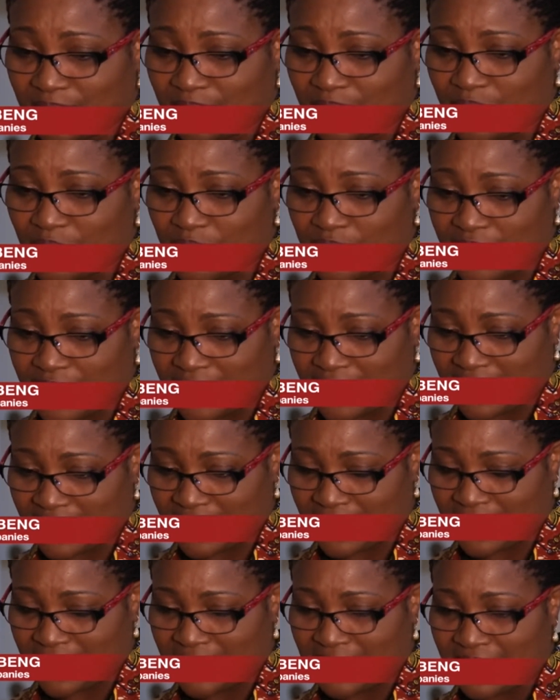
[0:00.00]

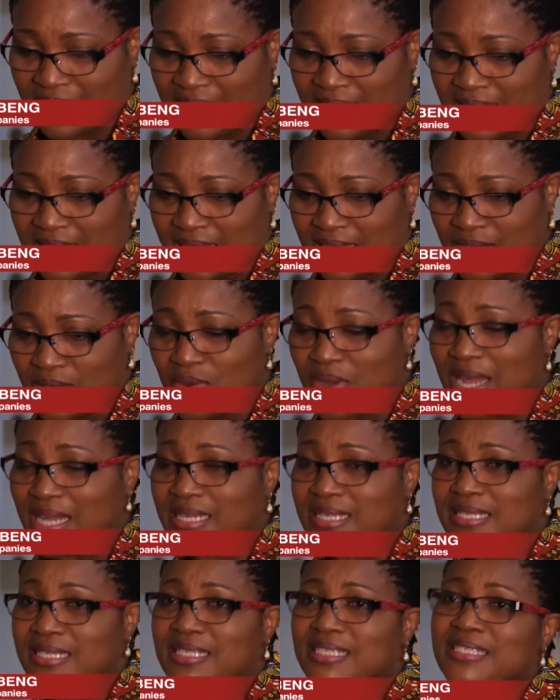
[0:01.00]
process, you
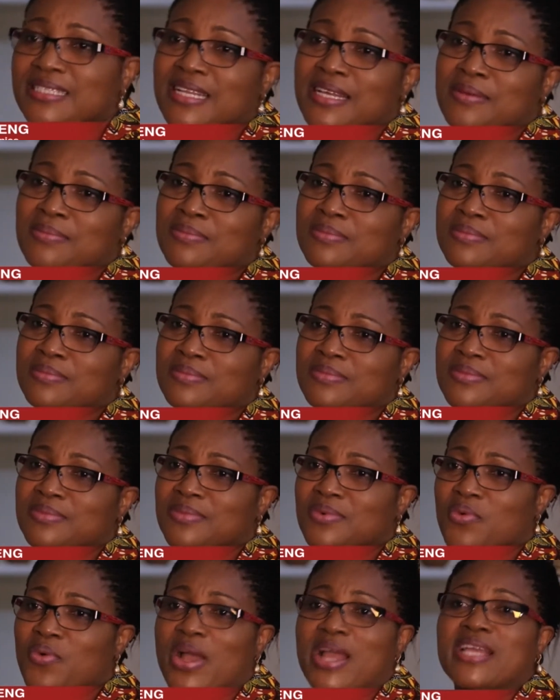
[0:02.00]
ask them,
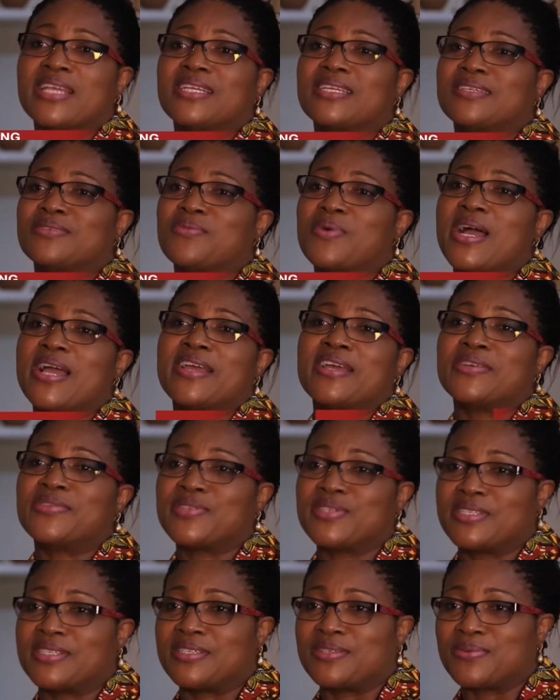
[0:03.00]
why
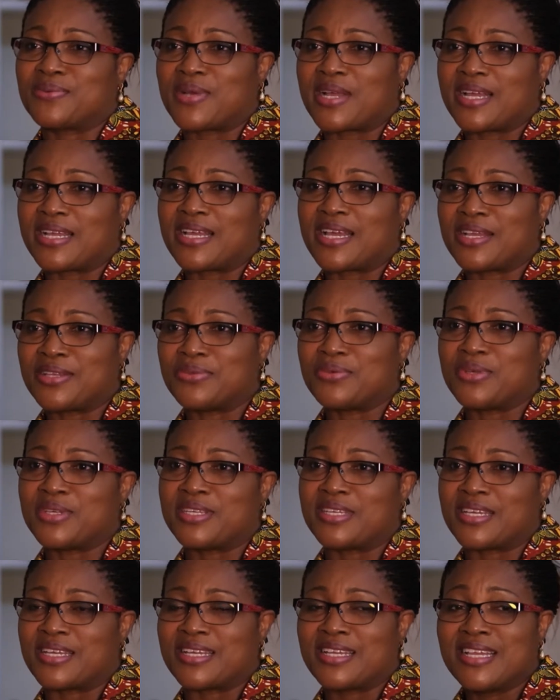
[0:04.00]
FC? Why are you
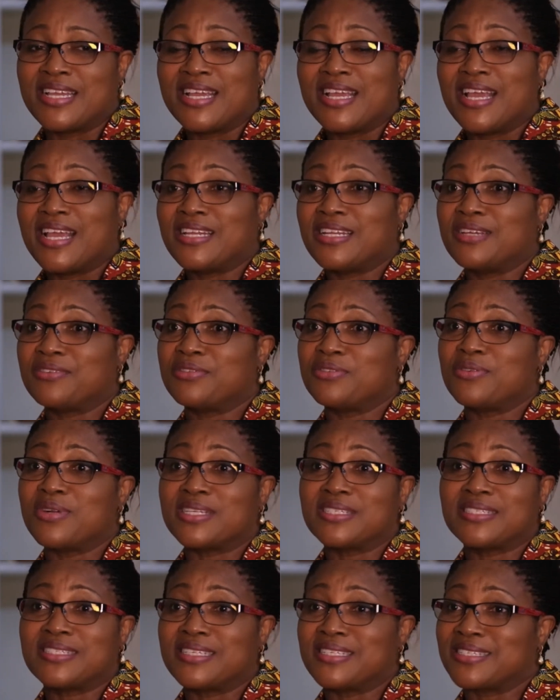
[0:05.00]
here? And
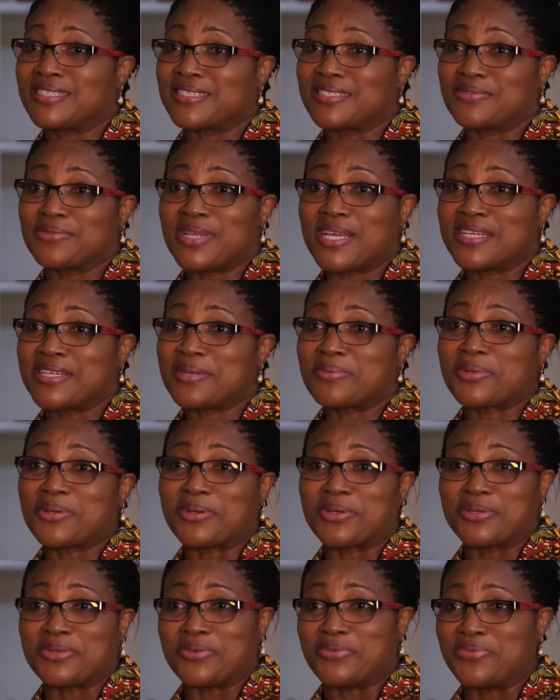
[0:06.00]
everyone says, we are here
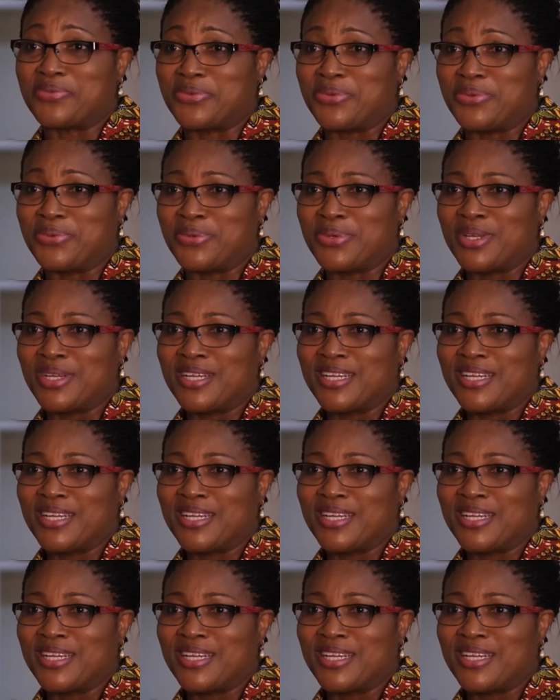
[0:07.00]
because of you.